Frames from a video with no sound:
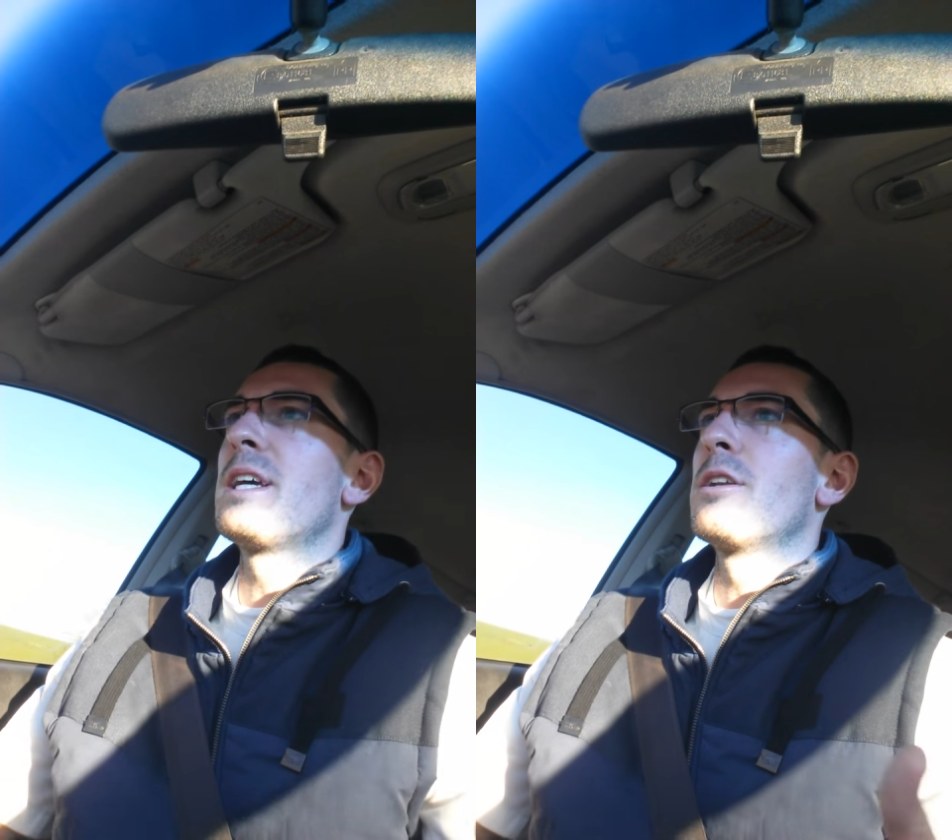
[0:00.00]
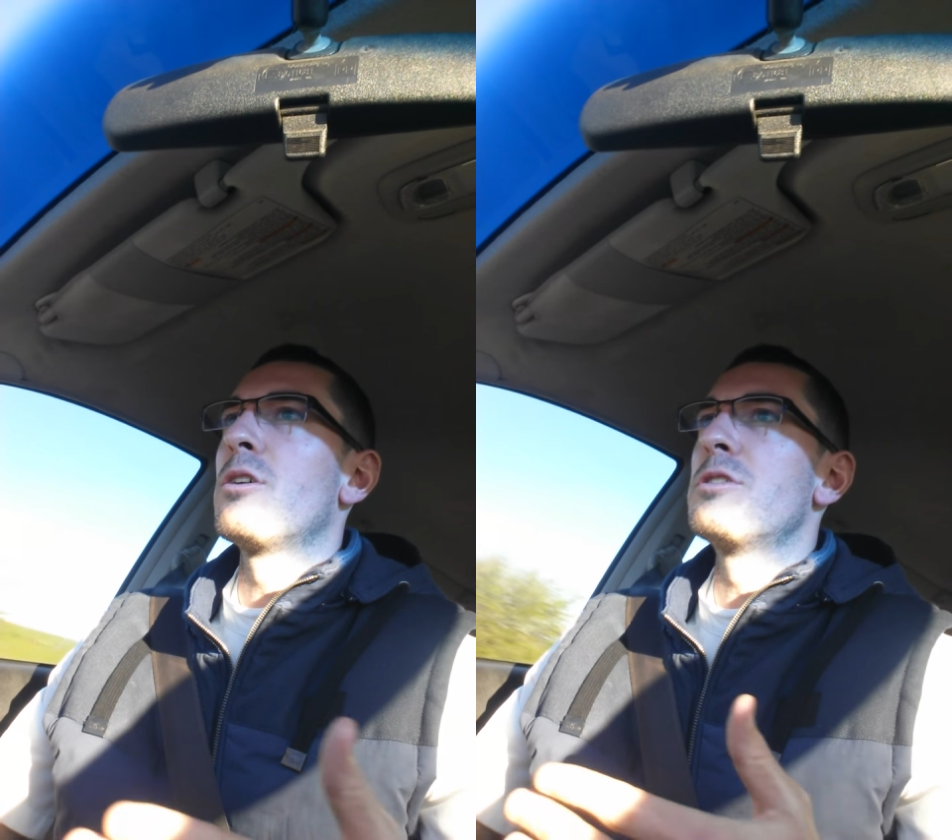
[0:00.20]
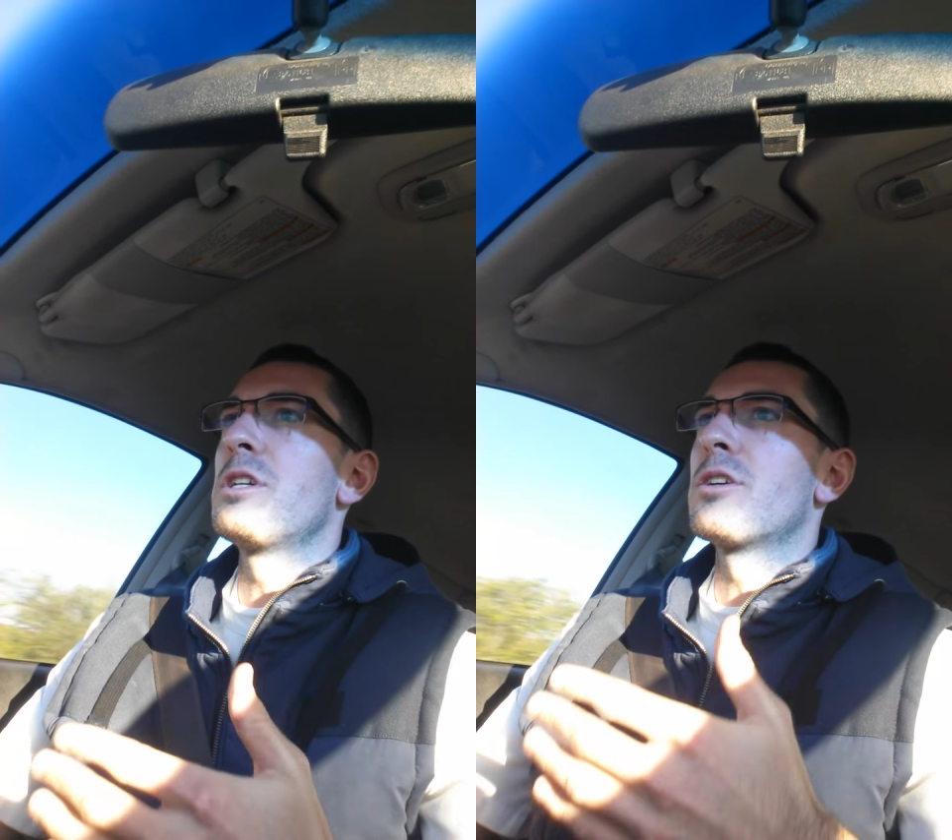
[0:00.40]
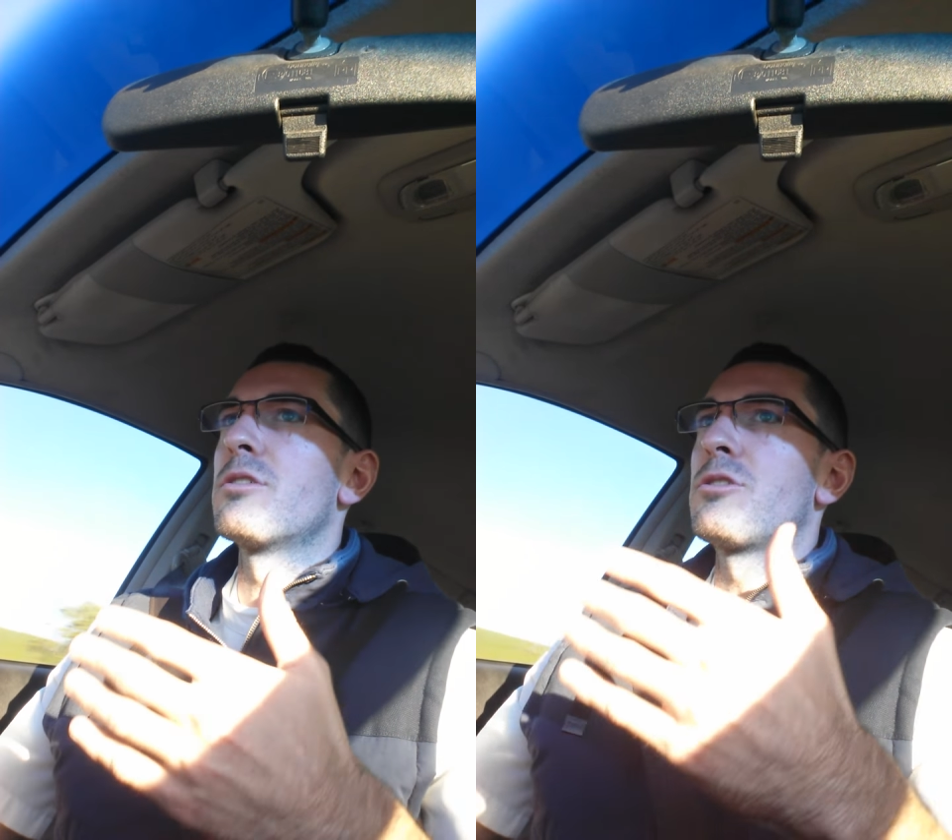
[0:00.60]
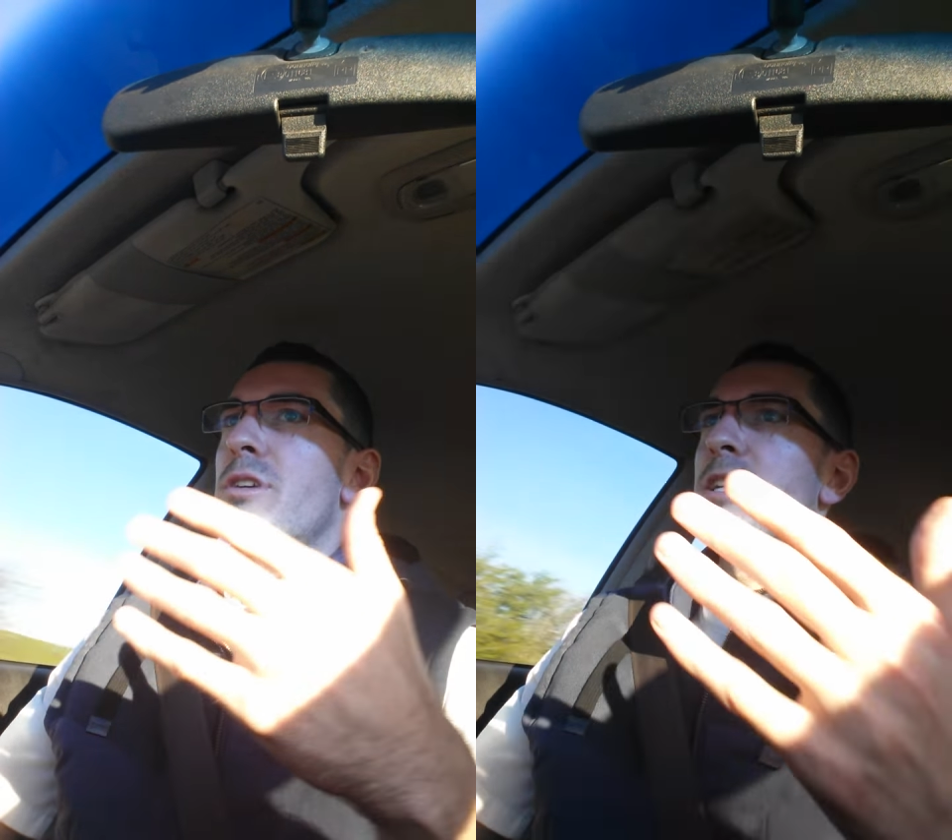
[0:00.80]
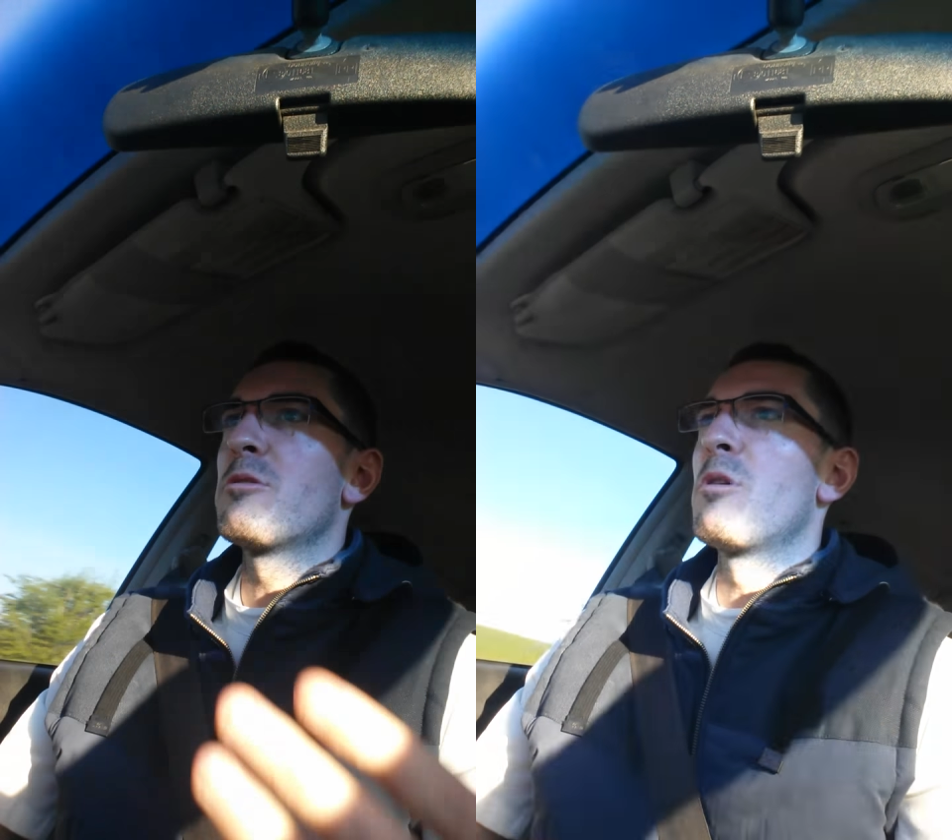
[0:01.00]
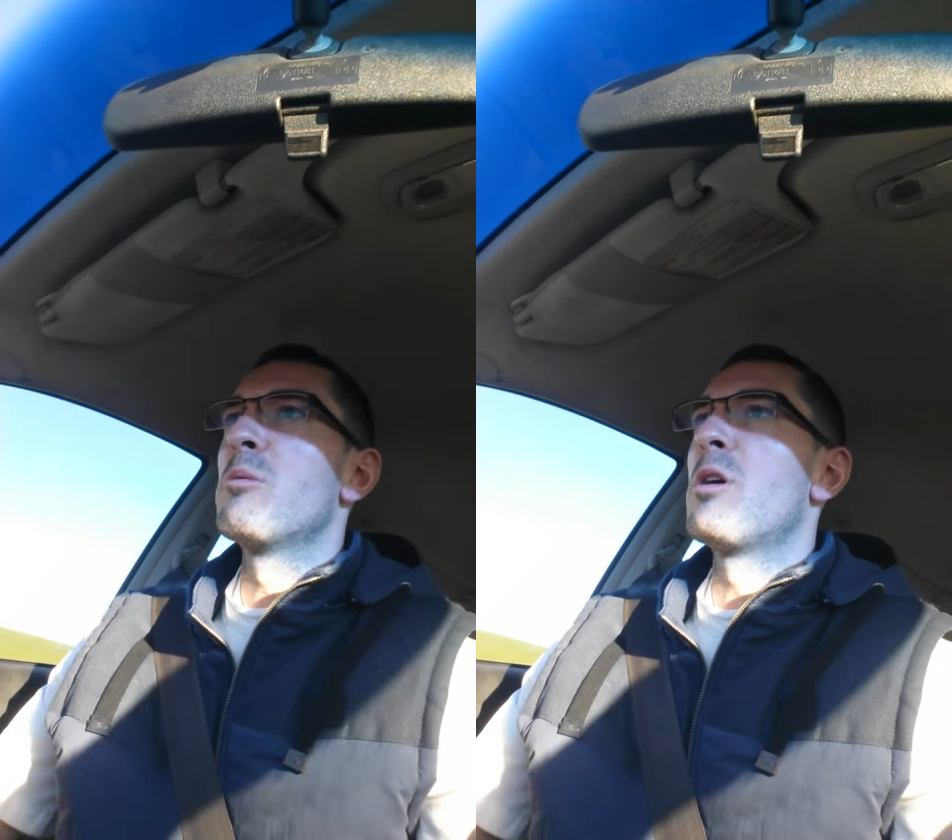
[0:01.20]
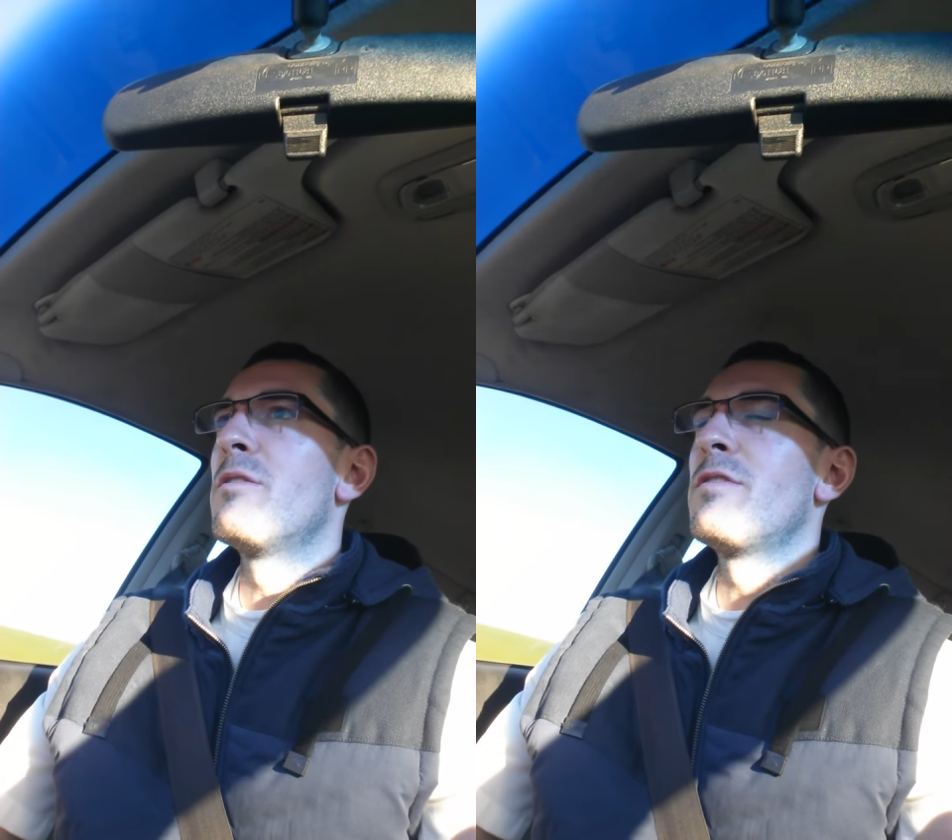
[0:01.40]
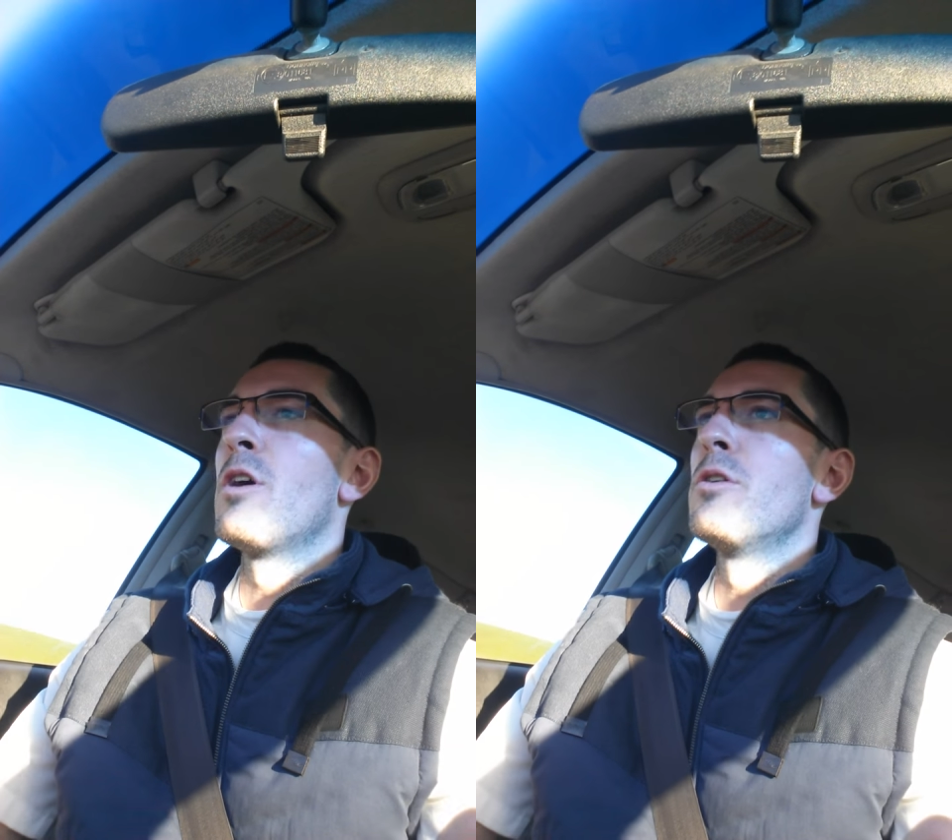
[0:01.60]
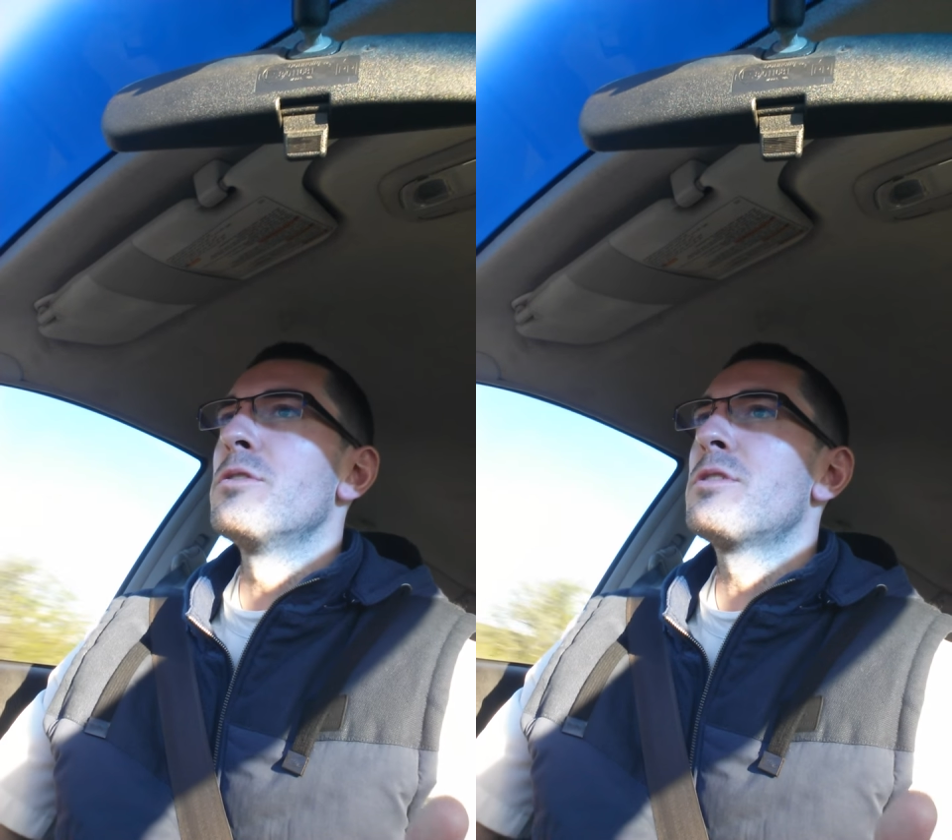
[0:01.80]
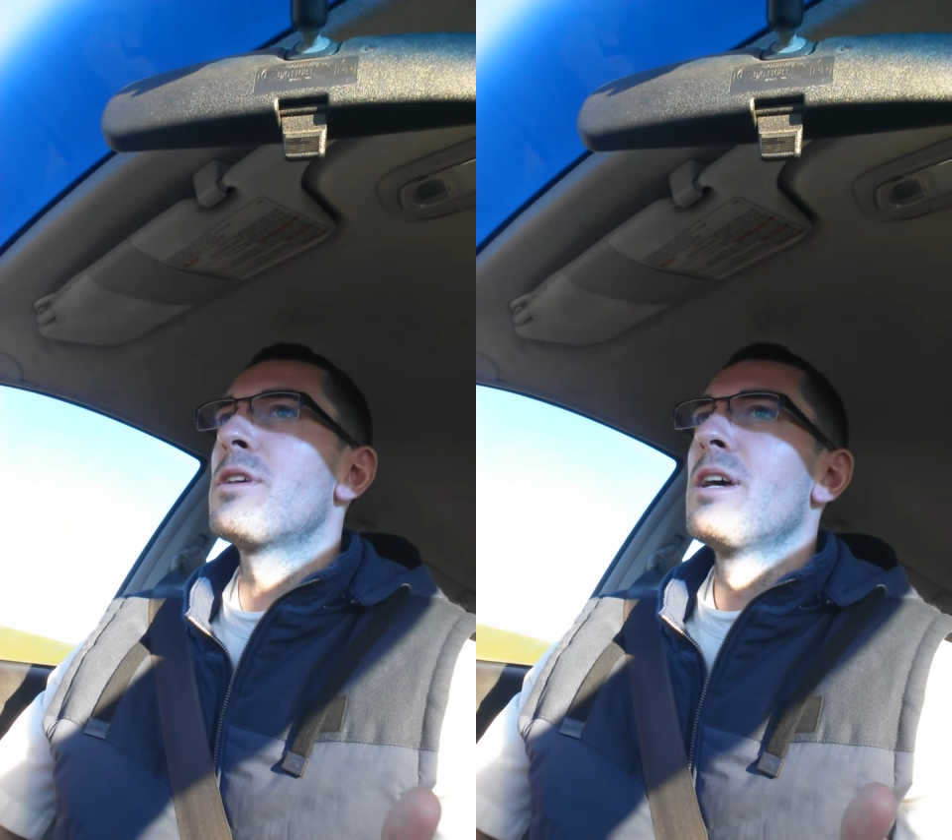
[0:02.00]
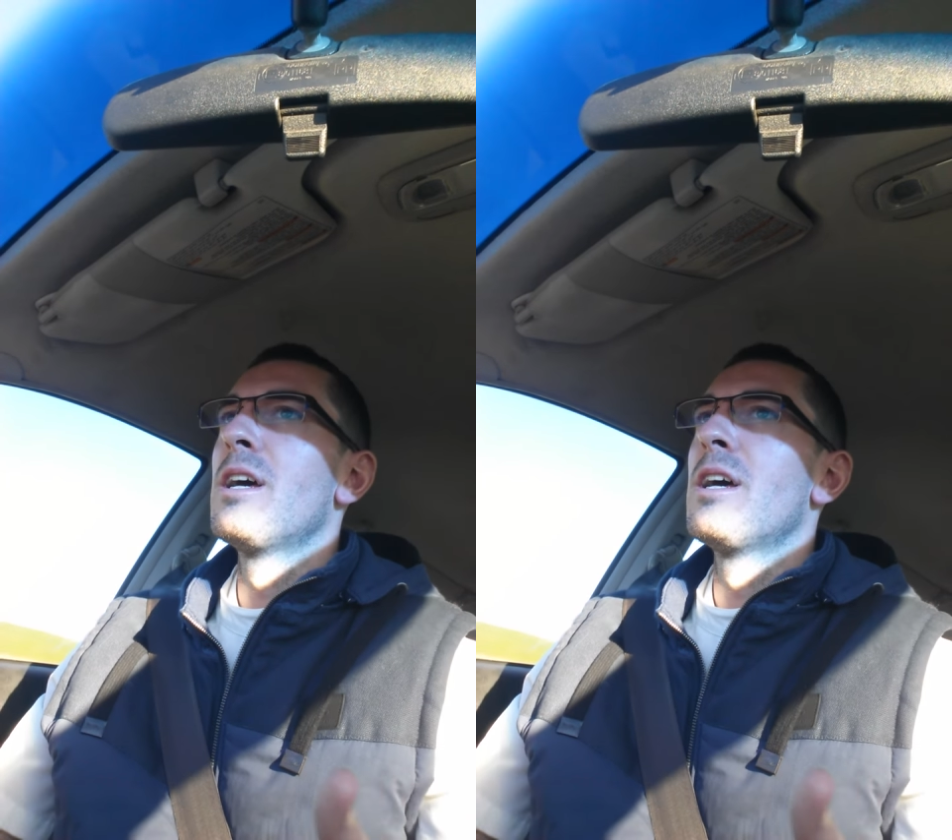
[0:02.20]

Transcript: technology and gone straight to mobile phones.